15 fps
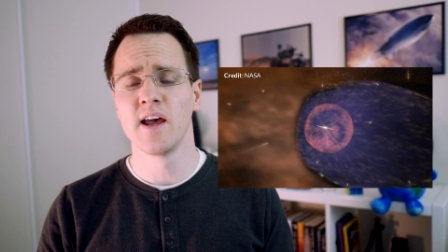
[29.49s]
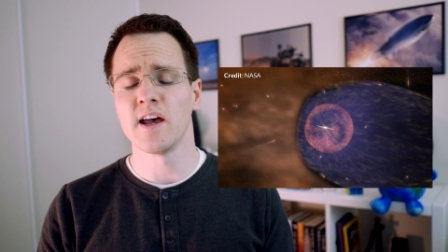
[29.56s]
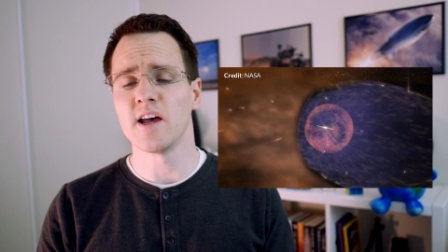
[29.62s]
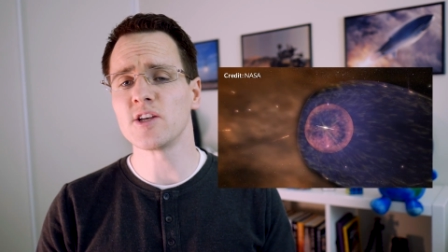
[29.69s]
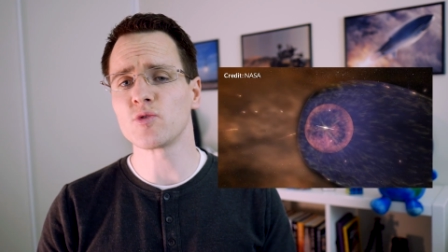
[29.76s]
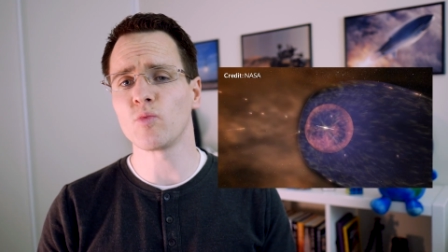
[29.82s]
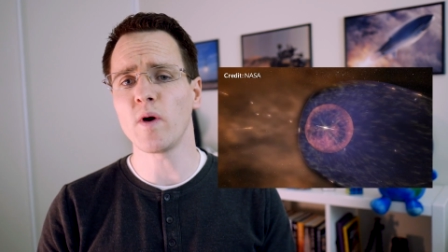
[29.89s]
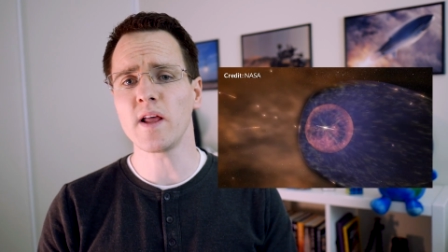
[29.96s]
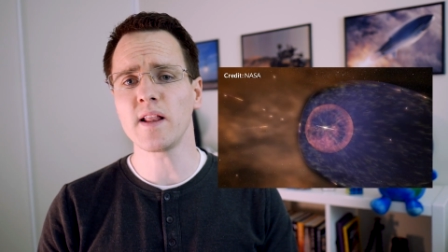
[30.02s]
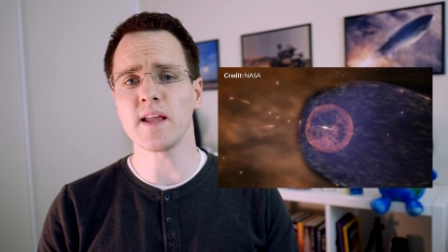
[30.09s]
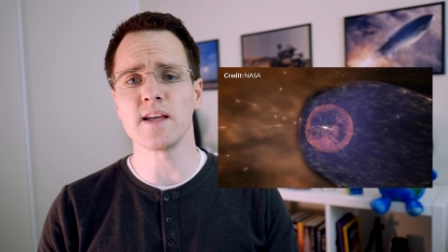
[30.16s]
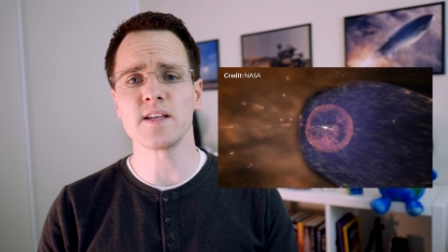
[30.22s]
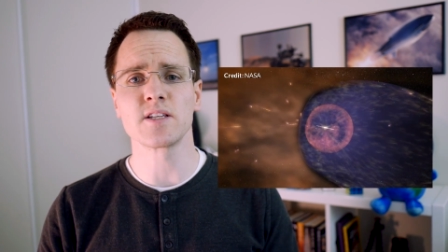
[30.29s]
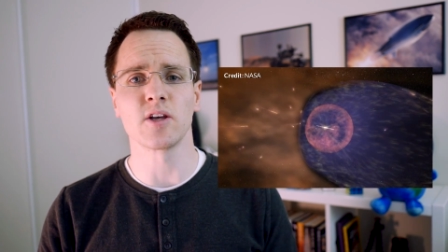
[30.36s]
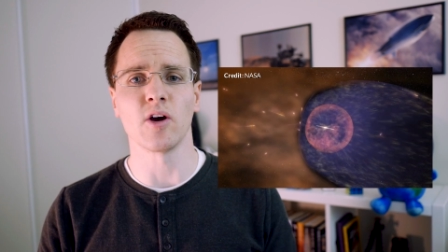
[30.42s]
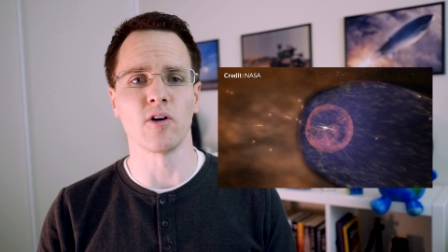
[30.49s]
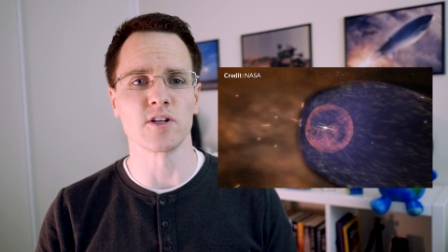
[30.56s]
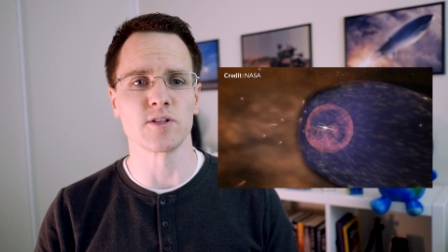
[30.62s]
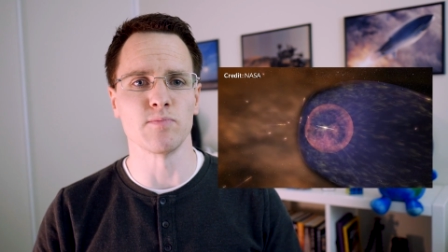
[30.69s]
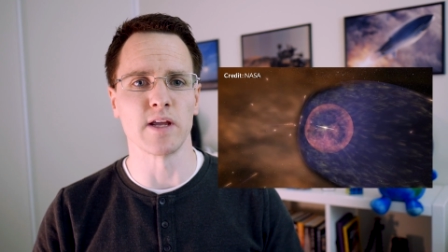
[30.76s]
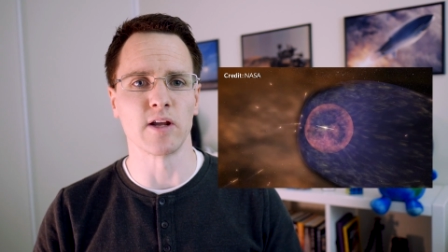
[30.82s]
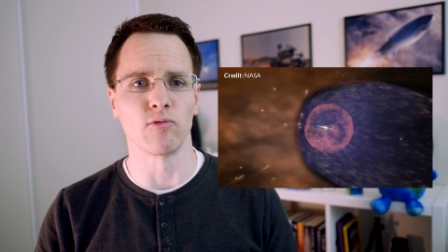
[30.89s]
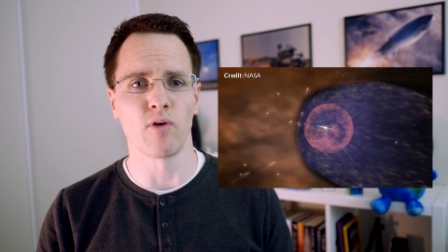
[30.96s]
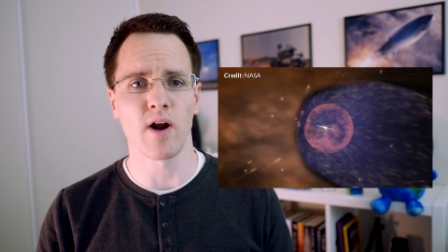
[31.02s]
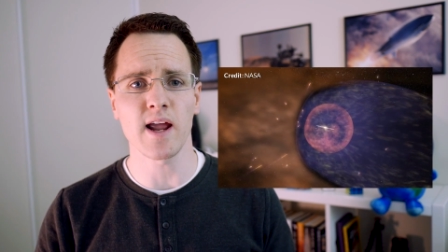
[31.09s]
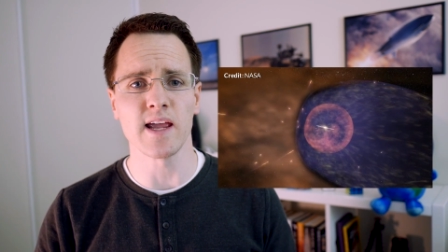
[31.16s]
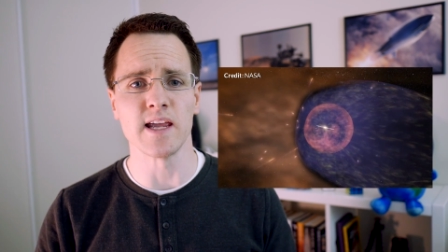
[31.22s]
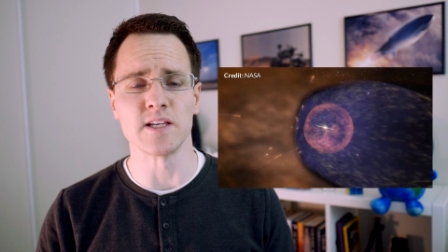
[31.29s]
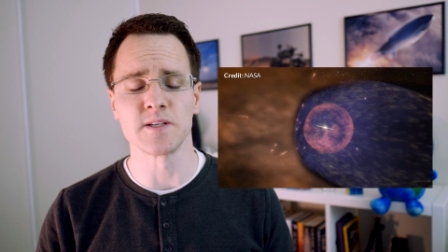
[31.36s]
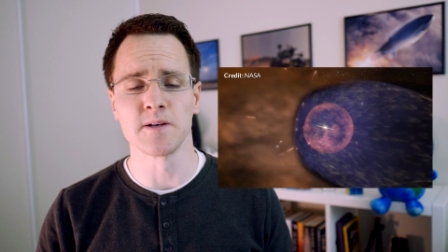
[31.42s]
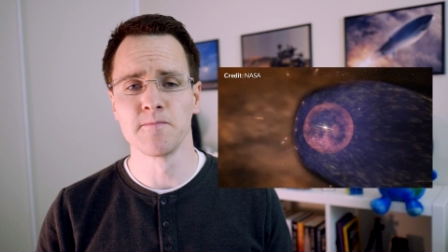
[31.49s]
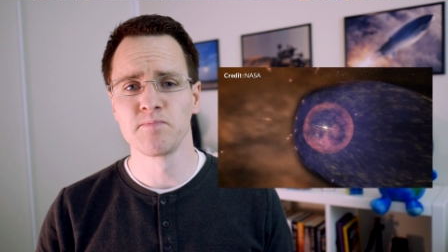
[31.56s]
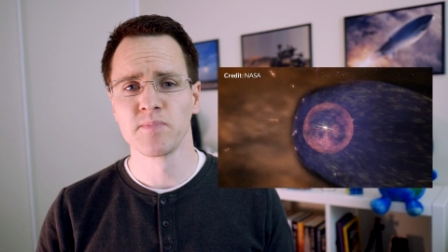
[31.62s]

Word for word: as well as cosmic rays.